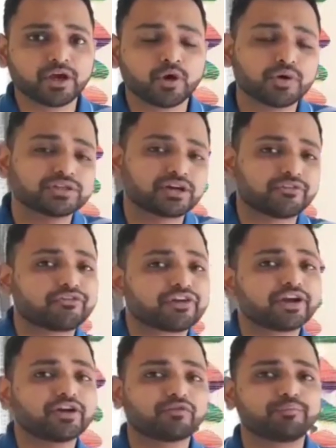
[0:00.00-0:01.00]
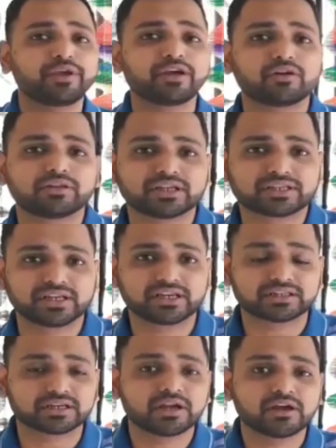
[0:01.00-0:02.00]
who is afraid of being on the
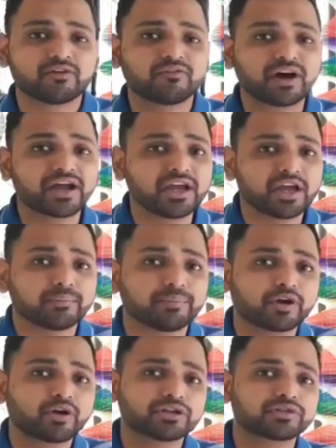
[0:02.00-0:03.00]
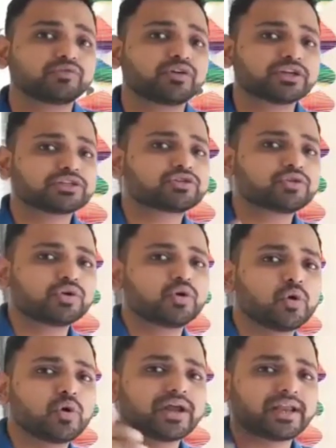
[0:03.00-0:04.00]
stage. Why? Because once you
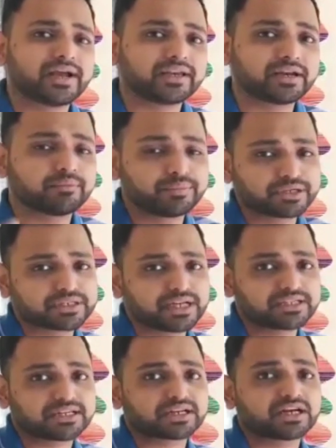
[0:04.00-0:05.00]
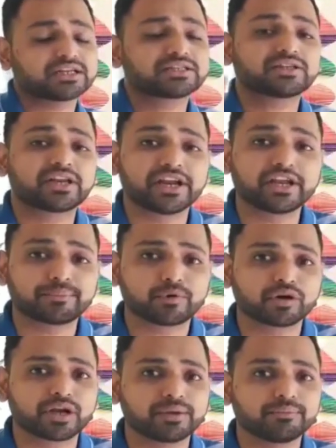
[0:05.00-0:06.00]
go and attend Bishal Sarkar's training
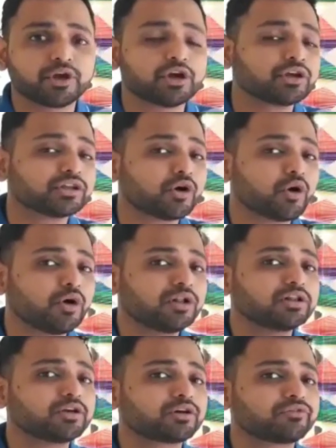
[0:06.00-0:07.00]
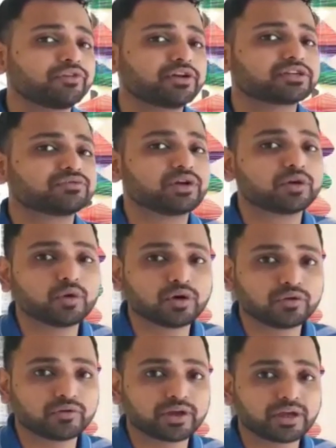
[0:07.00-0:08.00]
program, all your fears will go
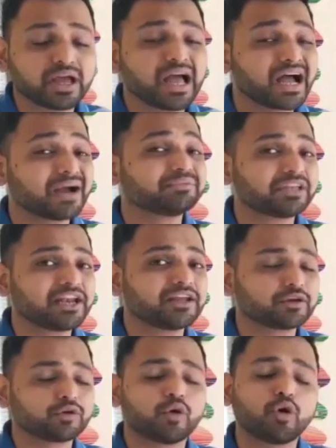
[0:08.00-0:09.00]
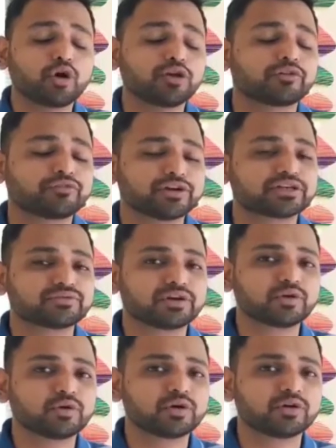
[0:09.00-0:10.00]
away. I'm telling you, all your fears will
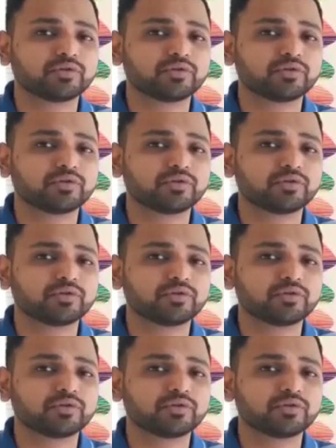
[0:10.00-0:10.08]
go